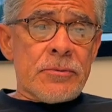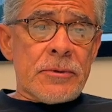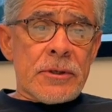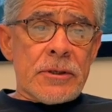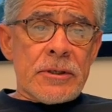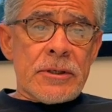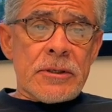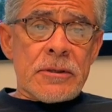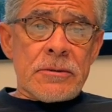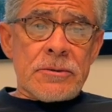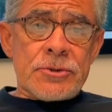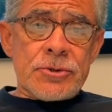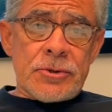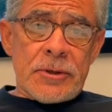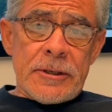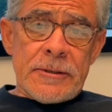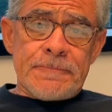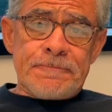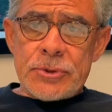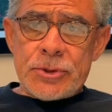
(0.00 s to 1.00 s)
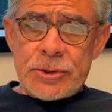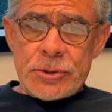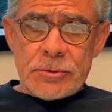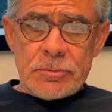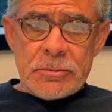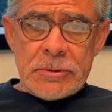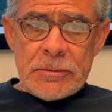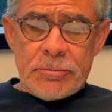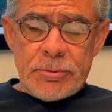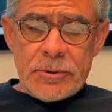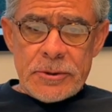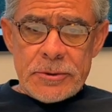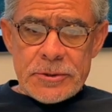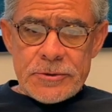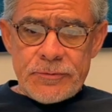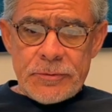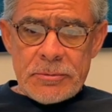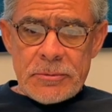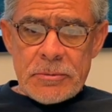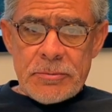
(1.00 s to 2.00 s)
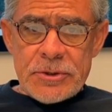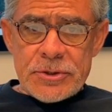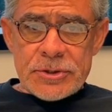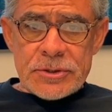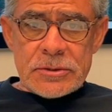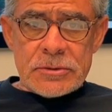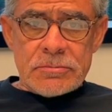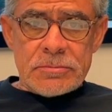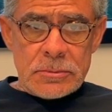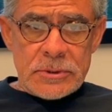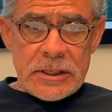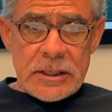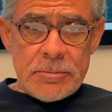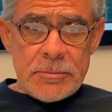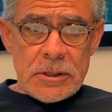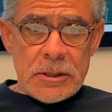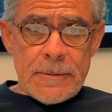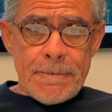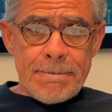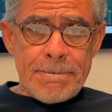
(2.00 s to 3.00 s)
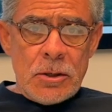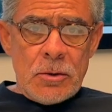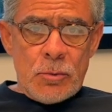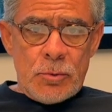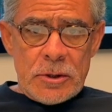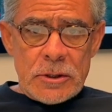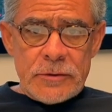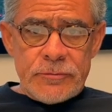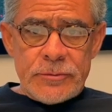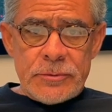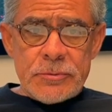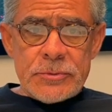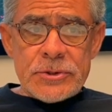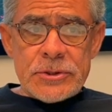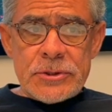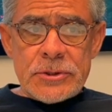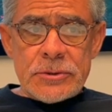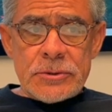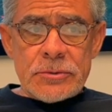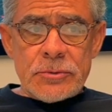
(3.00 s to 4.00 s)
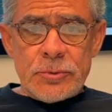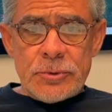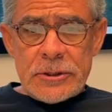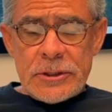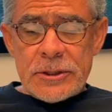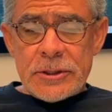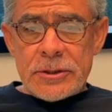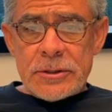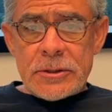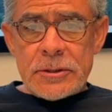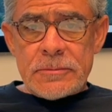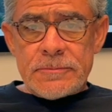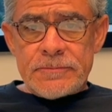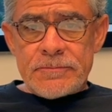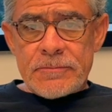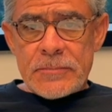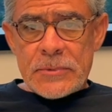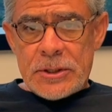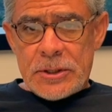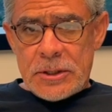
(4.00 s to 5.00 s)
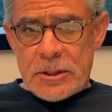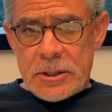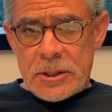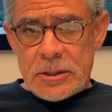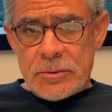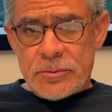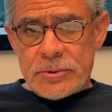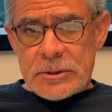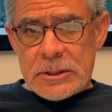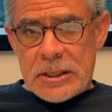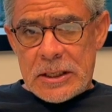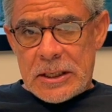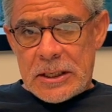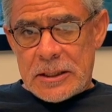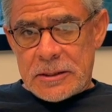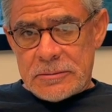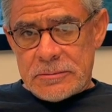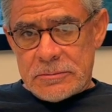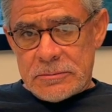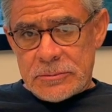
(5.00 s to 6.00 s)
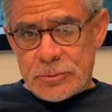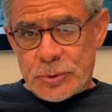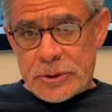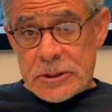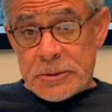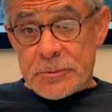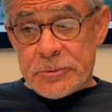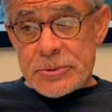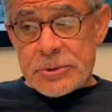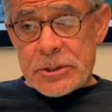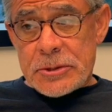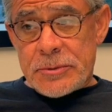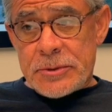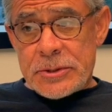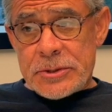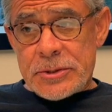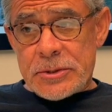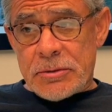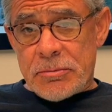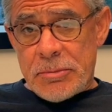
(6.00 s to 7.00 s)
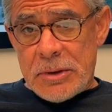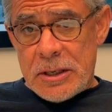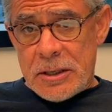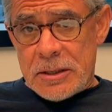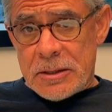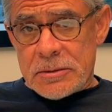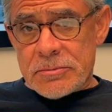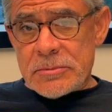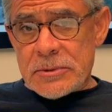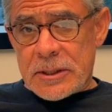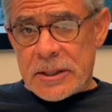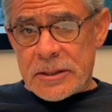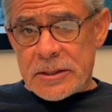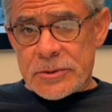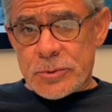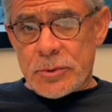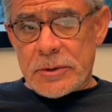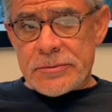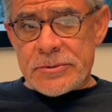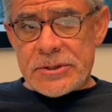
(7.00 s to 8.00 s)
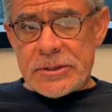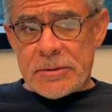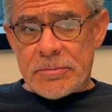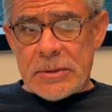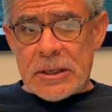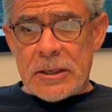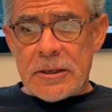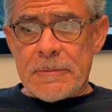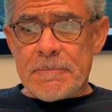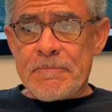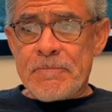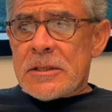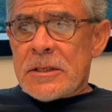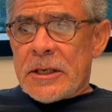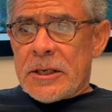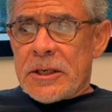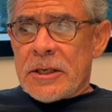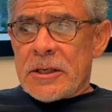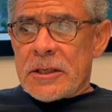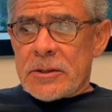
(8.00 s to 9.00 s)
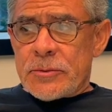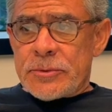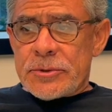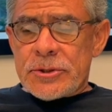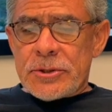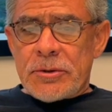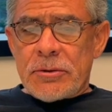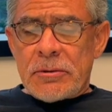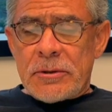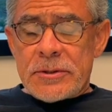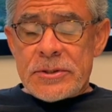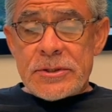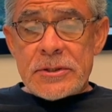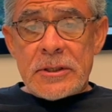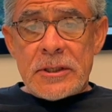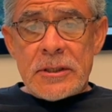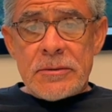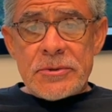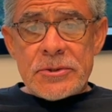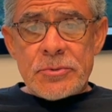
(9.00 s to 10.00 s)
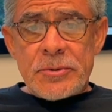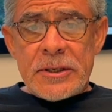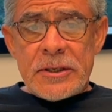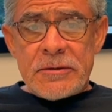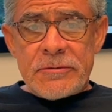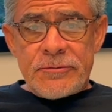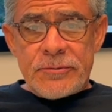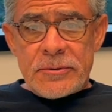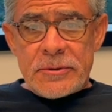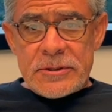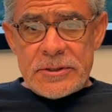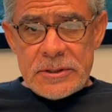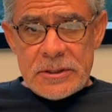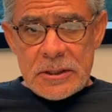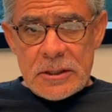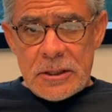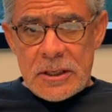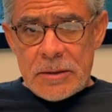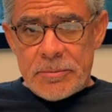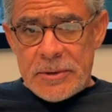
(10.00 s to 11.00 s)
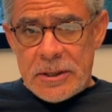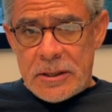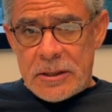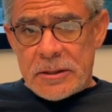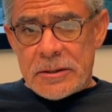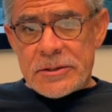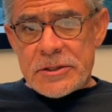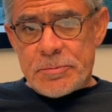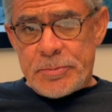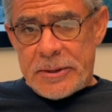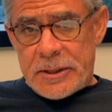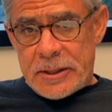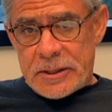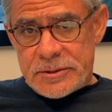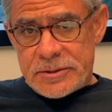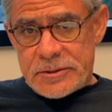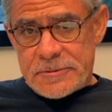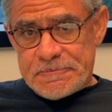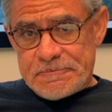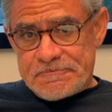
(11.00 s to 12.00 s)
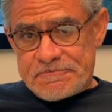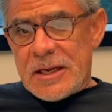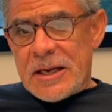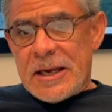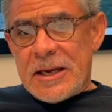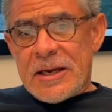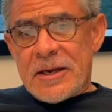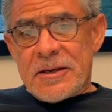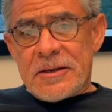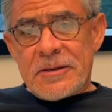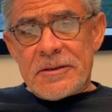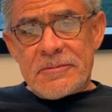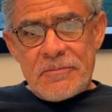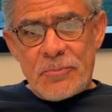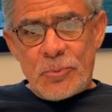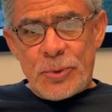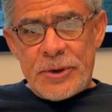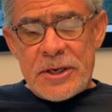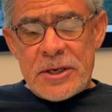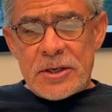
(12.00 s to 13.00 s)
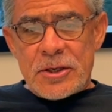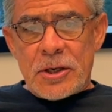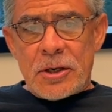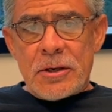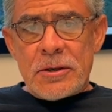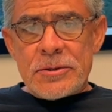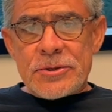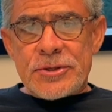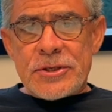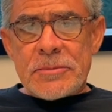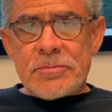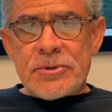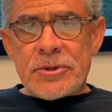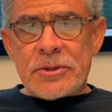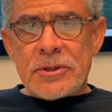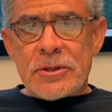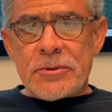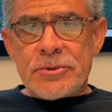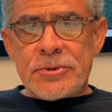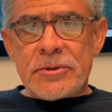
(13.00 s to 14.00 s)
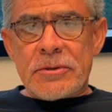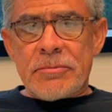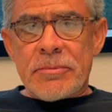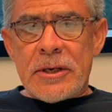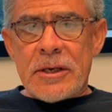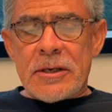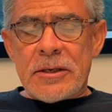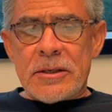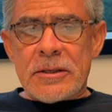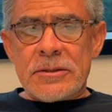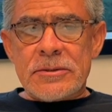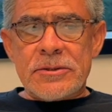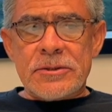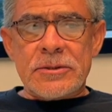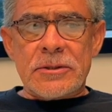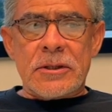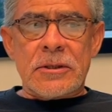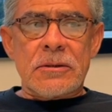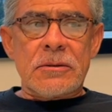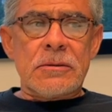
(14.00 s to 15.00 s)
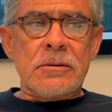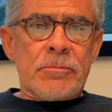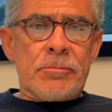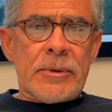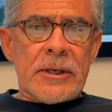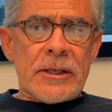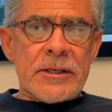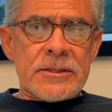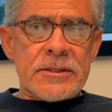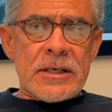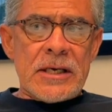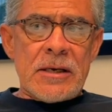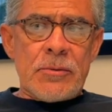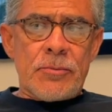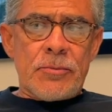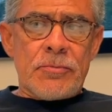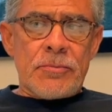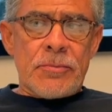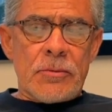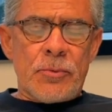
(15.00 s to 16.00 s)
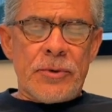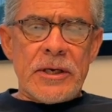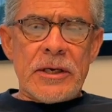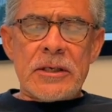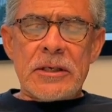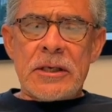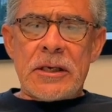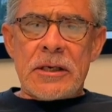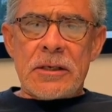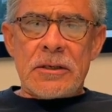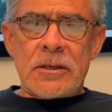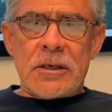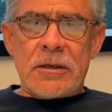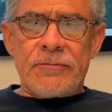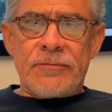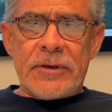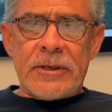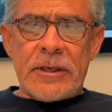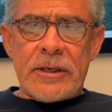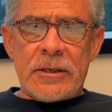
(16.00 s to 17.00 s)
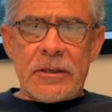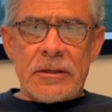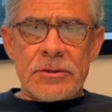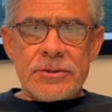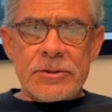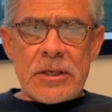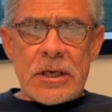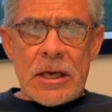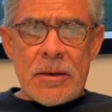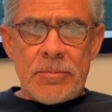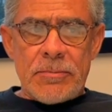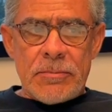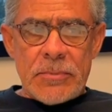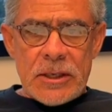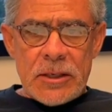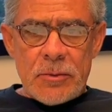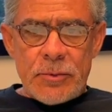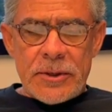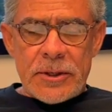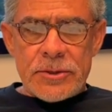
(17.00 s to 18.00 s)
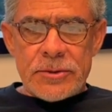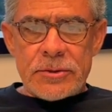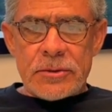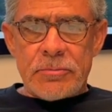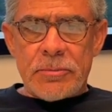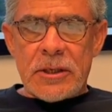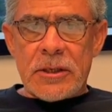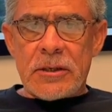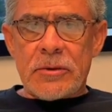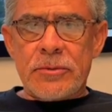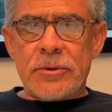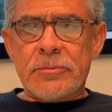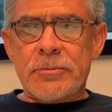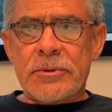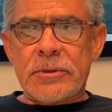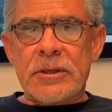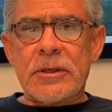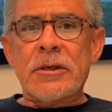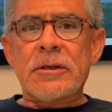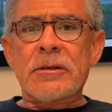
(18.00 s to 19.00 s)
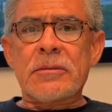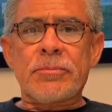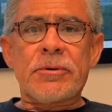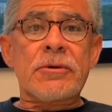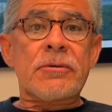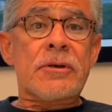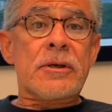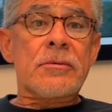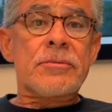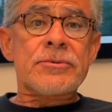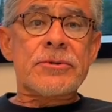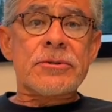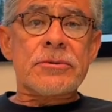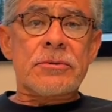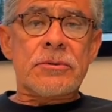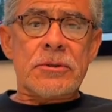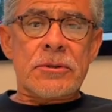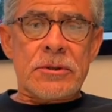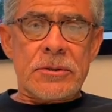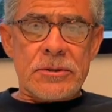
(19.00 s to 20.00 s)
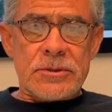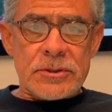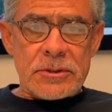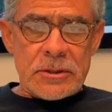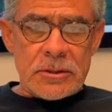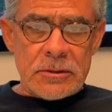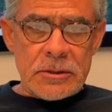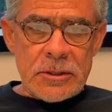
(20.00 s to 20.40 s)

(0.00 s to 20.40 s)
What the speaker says: ready to get on the train. Two of my brothers from the mission came up. One of them was doing really good and the other one not. One of them was going to a meeting, like a 12-step meeting, and the other one jokingly said he was waiting for the 10 o'clock meeting at Specs. And we encouraged him to go to a meeting. So by the time we had gotten off at our stop, he went to a meeting with the other brother that was doing good. So